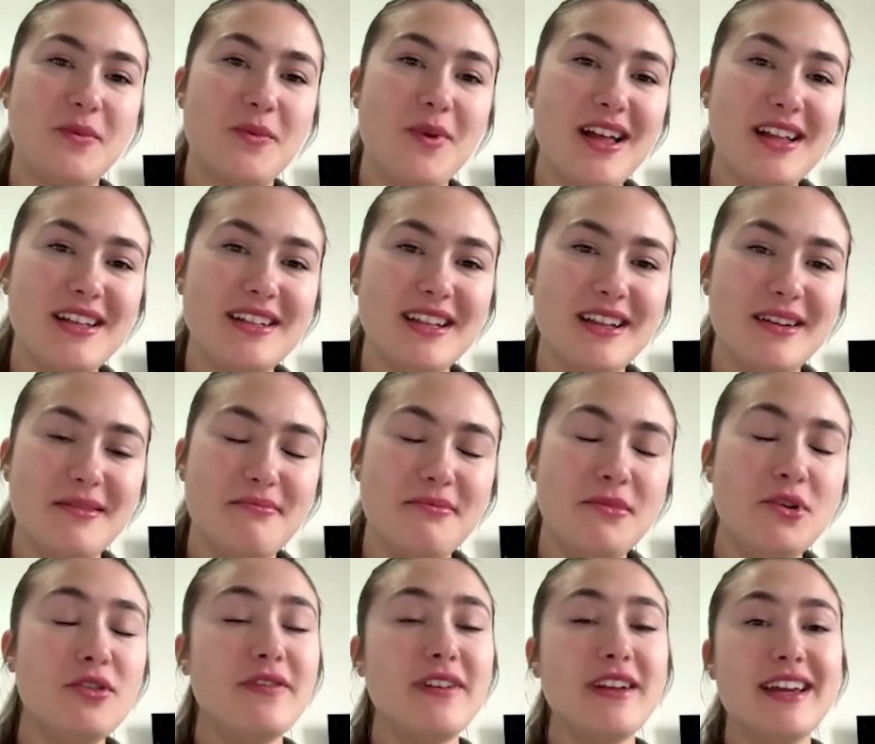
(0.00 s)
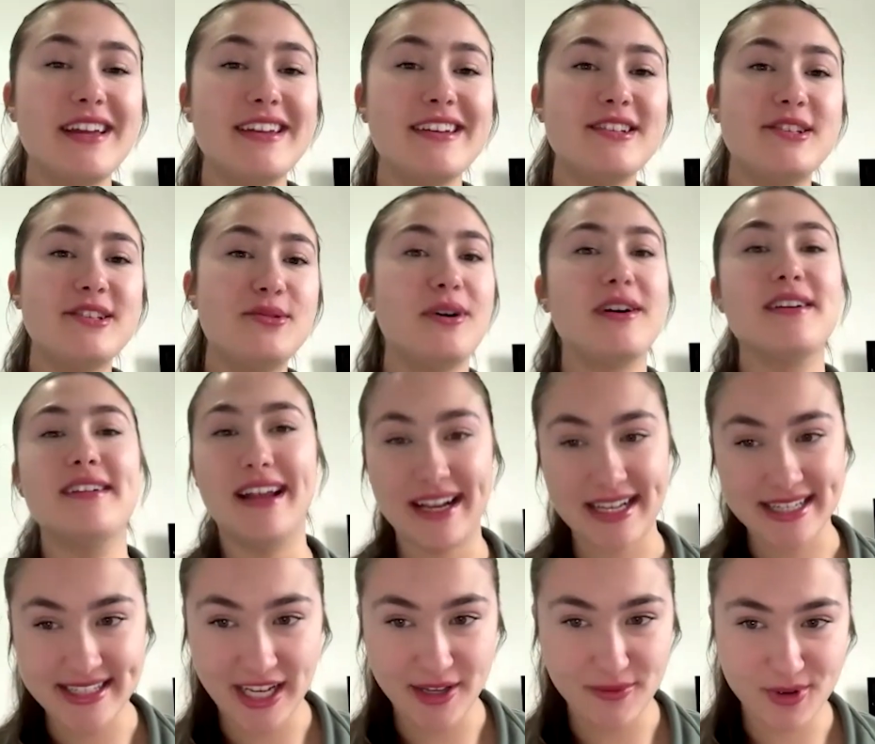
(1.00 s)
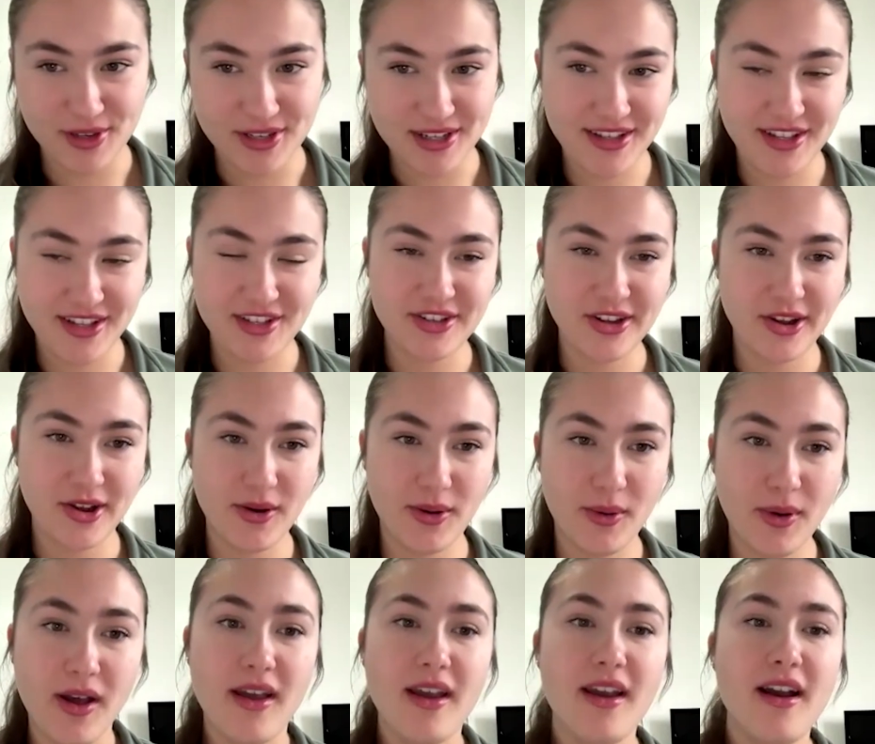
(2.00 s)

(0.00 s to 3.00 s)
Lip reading: Well, moving into our next segment of the show,